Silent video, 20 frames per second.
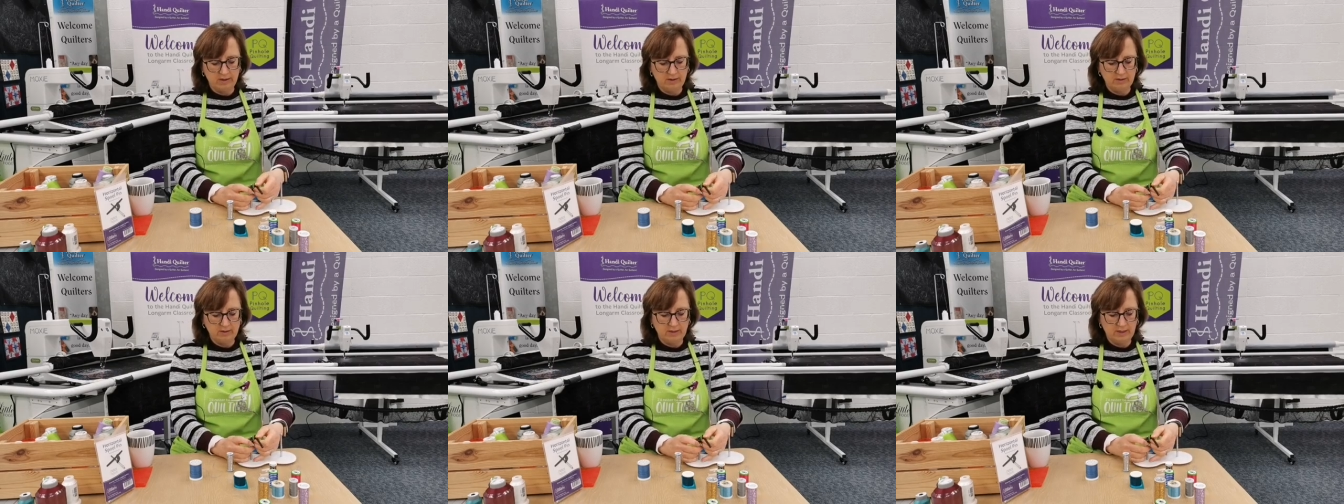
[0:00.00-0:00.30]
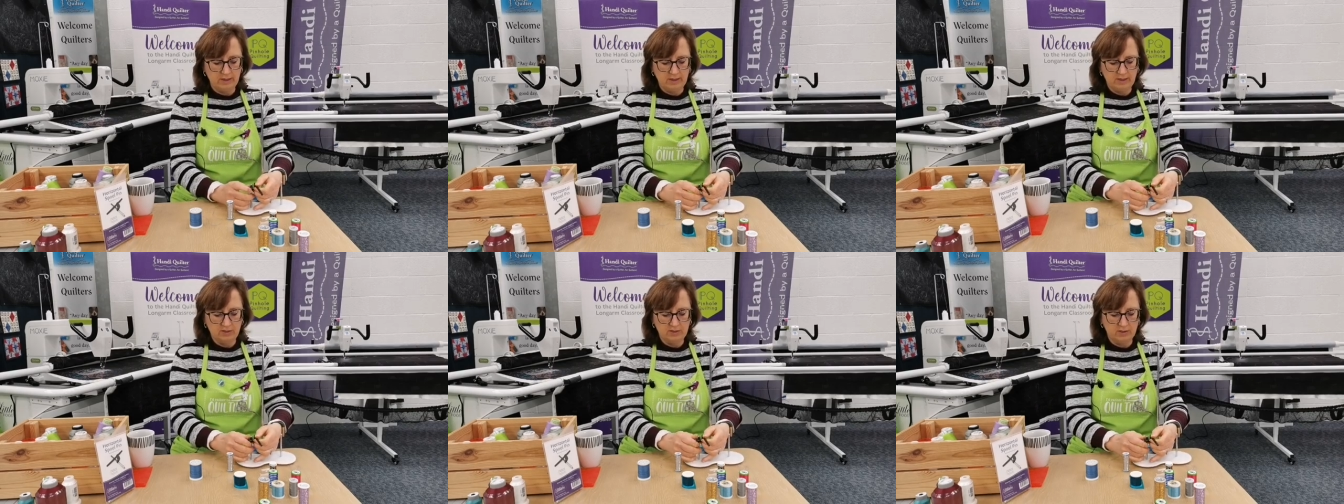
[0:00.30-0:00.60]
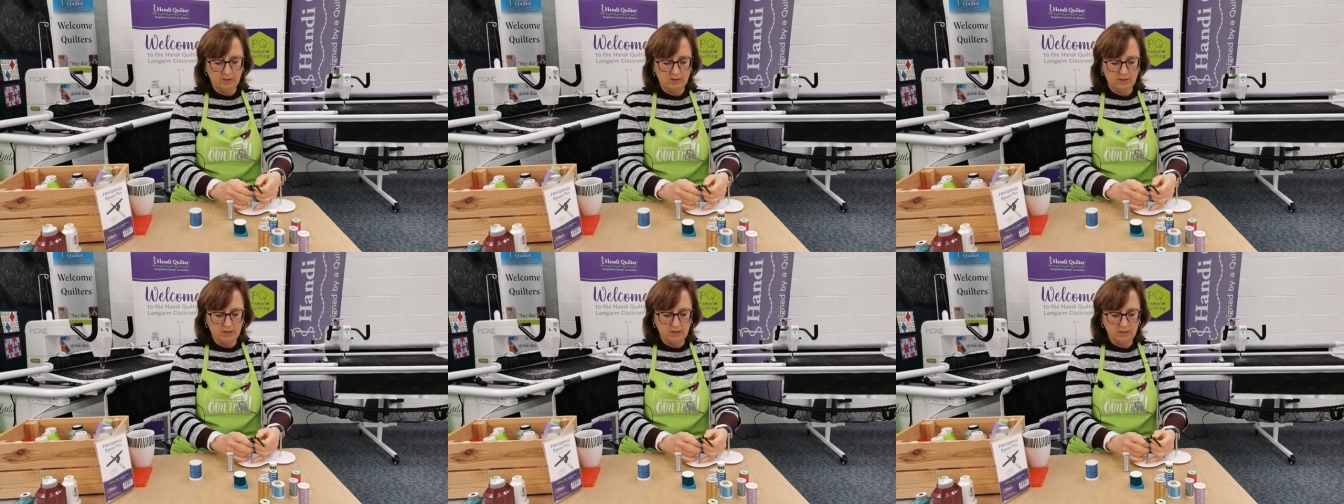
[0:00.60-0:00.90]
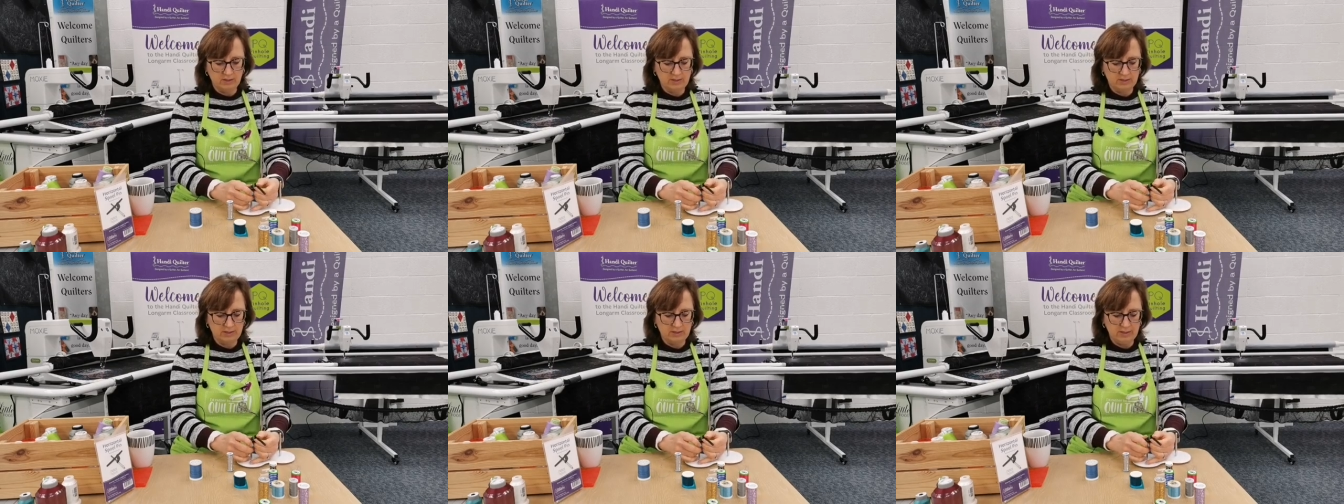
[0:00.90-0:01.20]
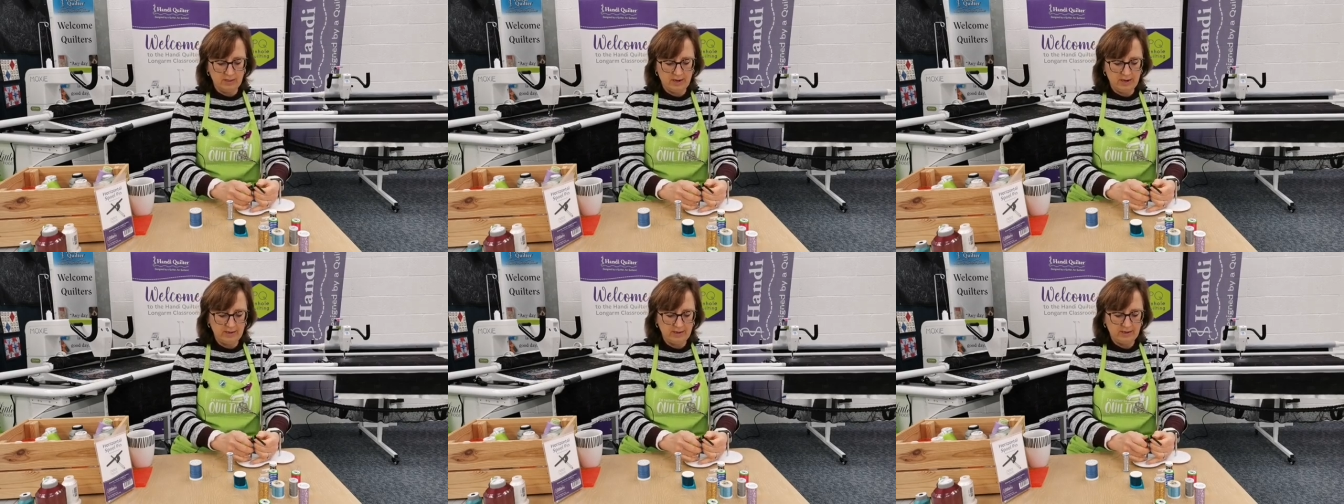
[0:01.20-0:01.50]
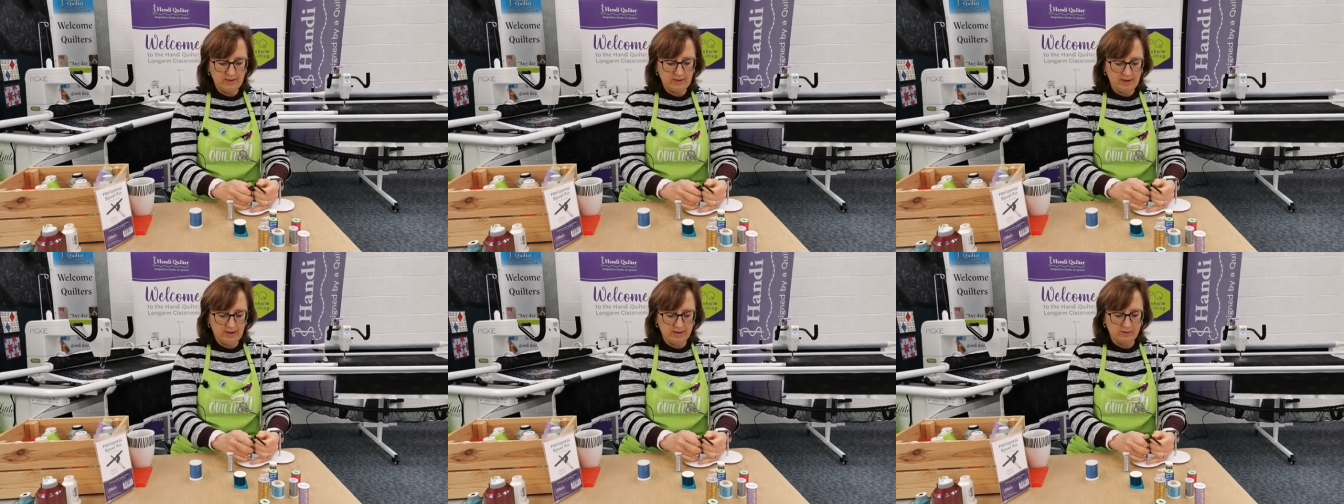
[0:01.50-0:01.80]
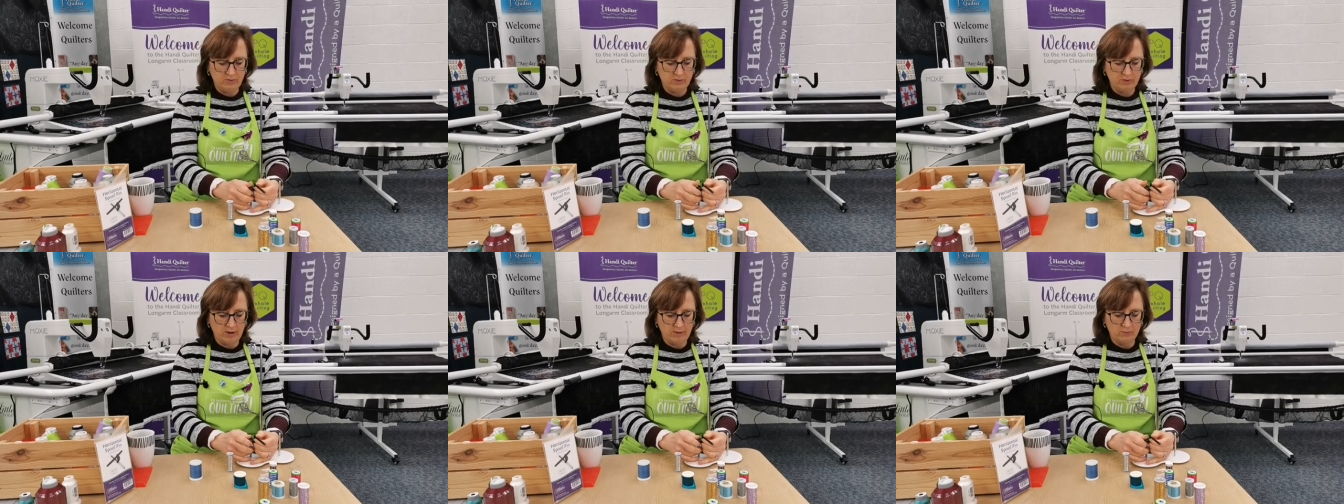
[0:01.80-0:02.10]
and get it so that it's slightly
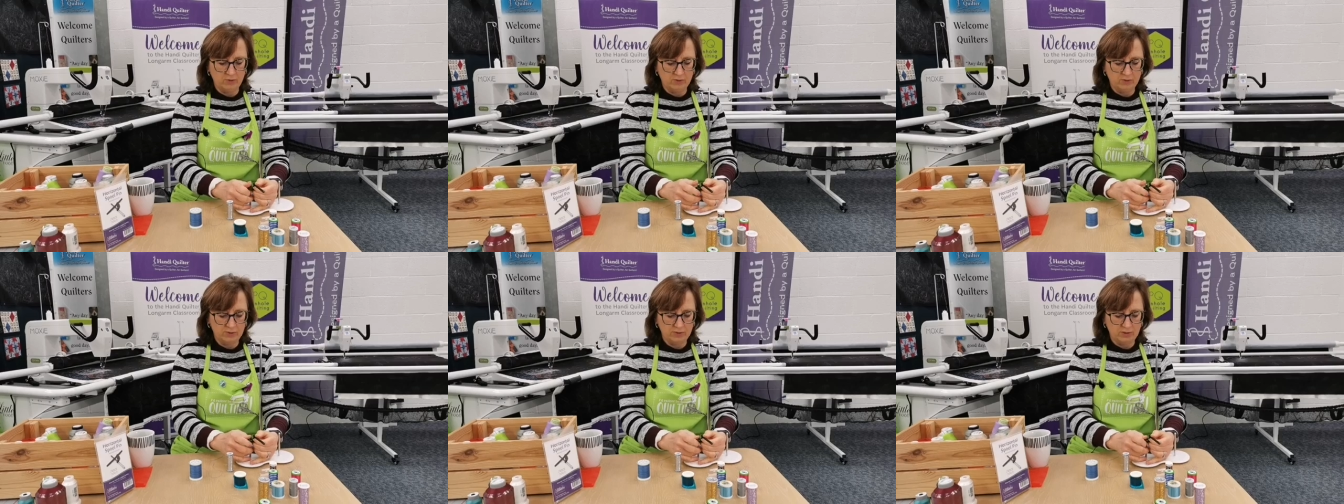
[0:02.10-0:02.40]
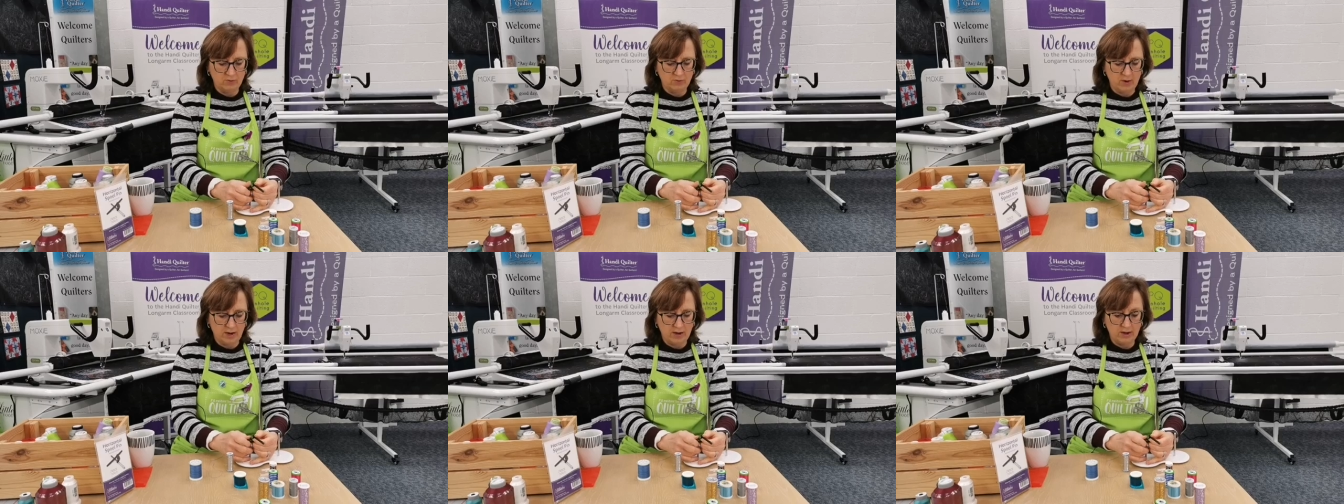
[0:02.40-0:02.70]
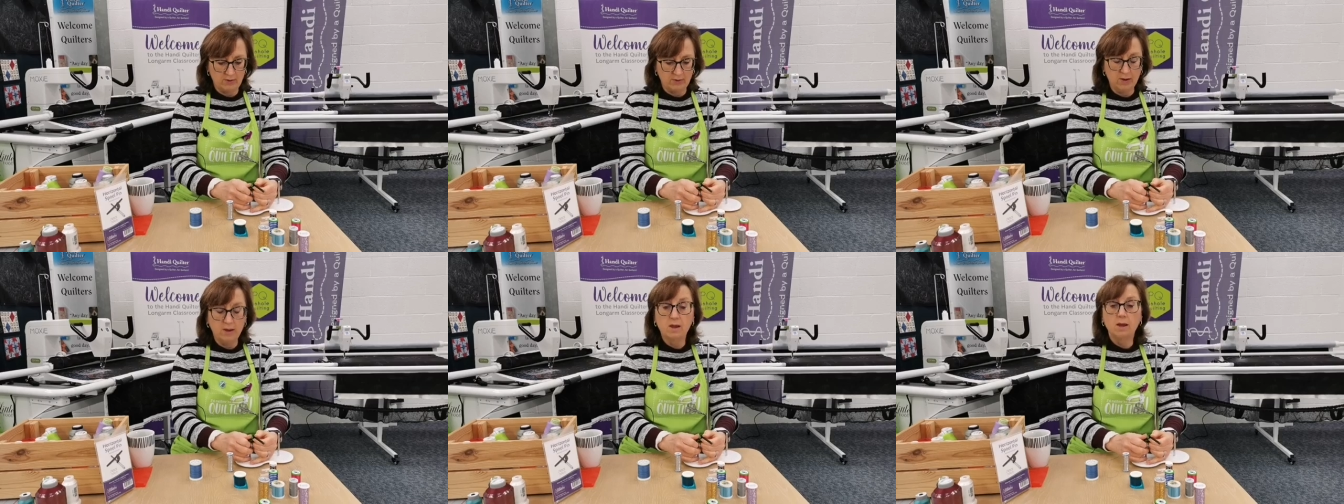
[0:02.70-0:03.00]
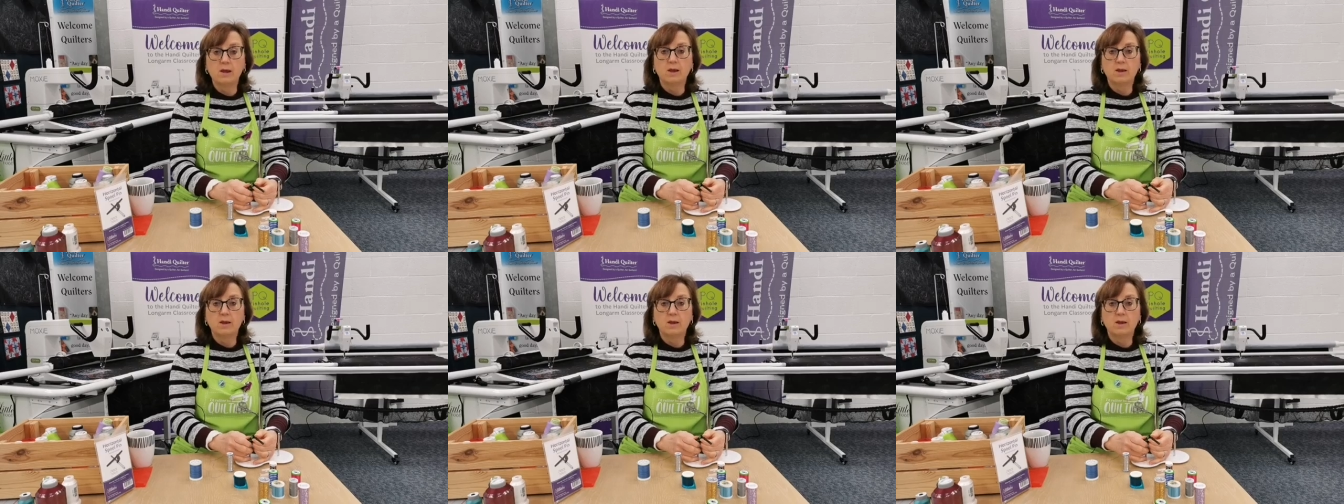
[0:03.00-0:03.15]
angled upwards so our